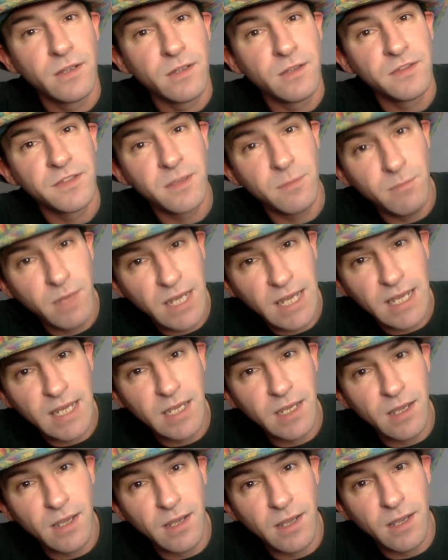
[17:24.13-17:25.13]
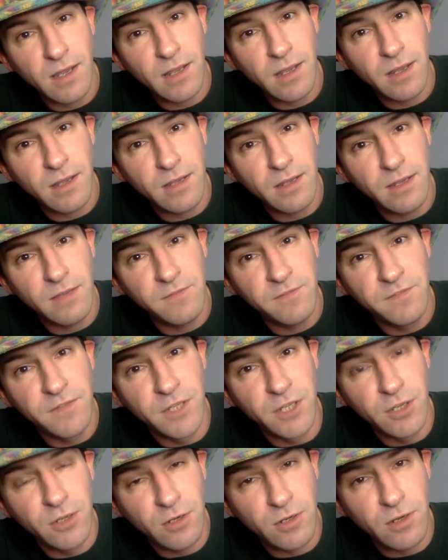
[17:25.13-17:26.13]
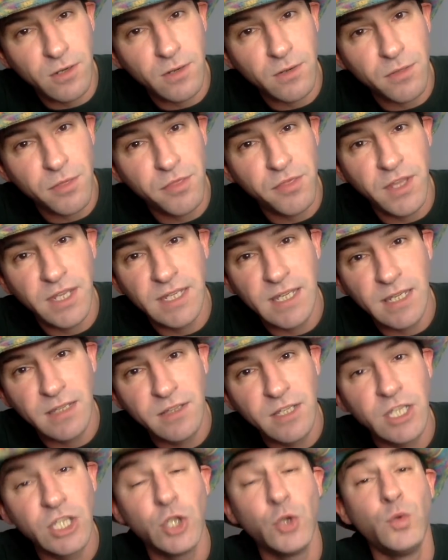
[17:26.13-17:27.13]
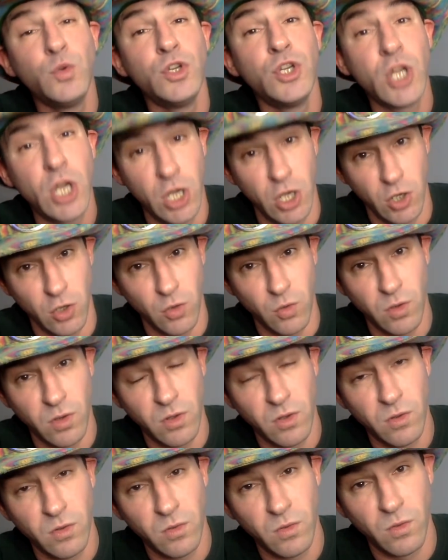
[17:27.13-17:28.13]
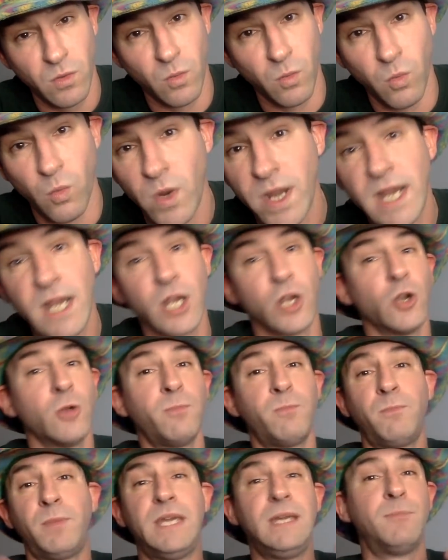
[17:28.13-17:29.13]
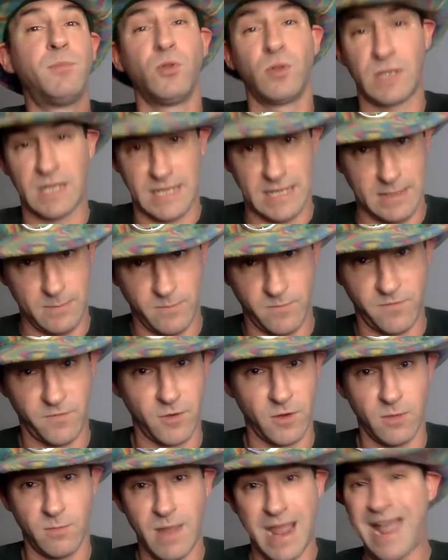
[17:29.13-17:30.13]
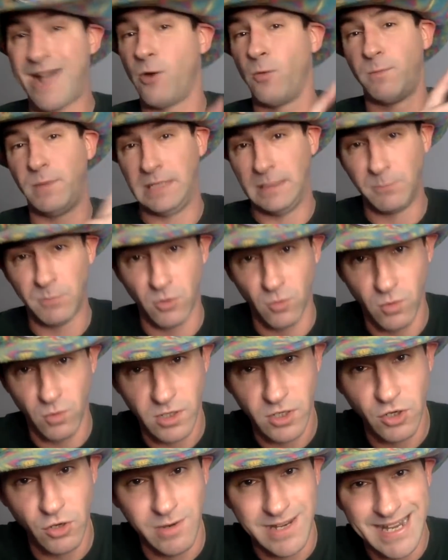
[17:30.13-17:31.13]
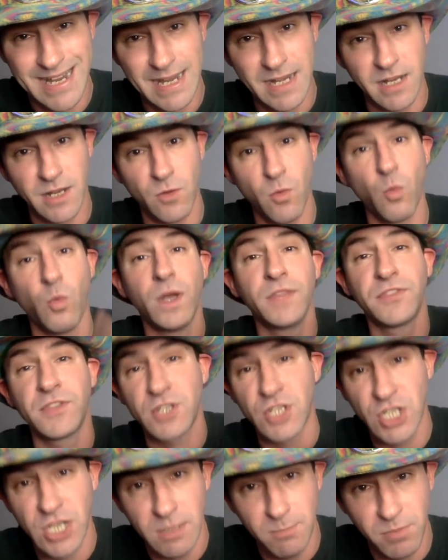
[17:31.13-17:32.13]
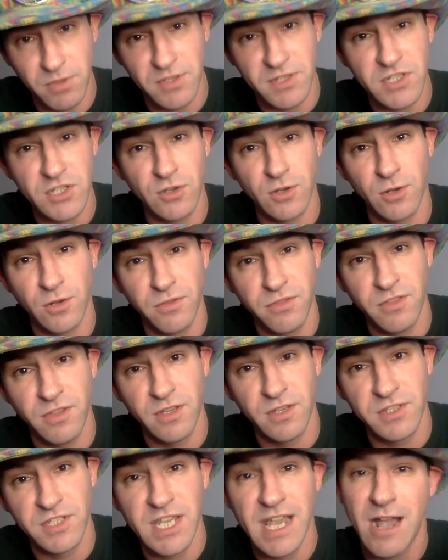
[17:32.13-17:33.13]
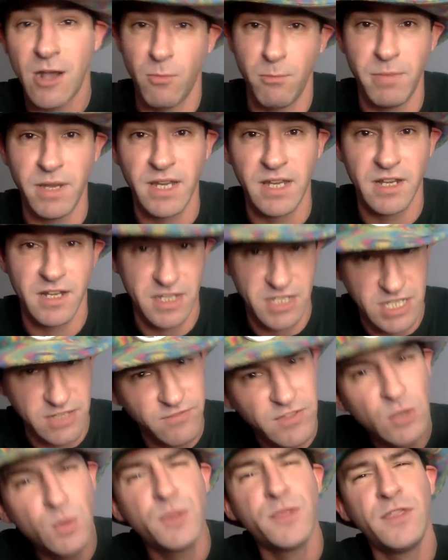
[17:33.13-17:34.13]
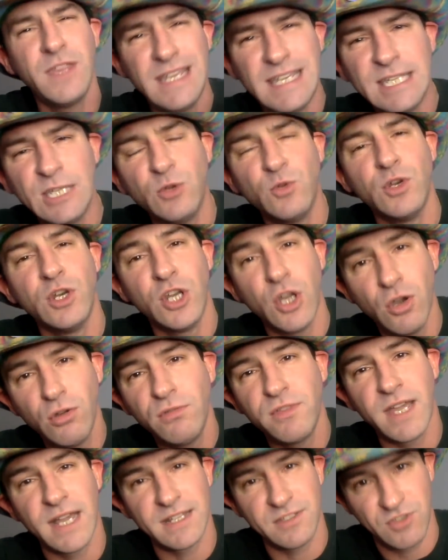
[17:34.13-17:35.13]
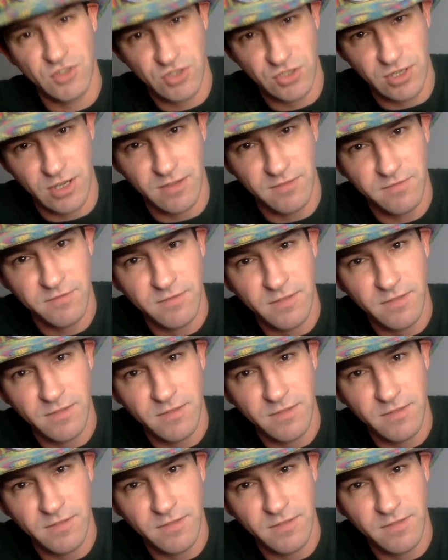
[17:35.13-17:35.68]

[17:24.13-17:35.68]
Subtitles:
To me, if you're thinking that you know where people came from, how people were created, what the shape of this earth is, how big it is, if you think you know that stuff,